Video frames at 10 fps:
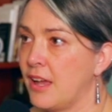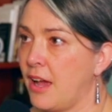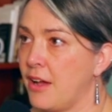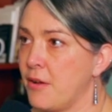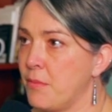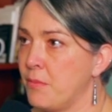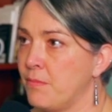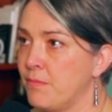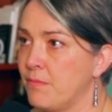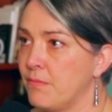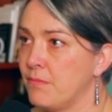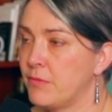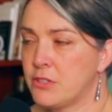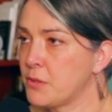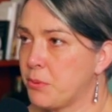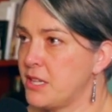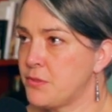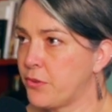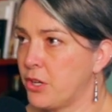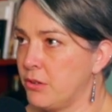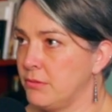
um, there's a place for you.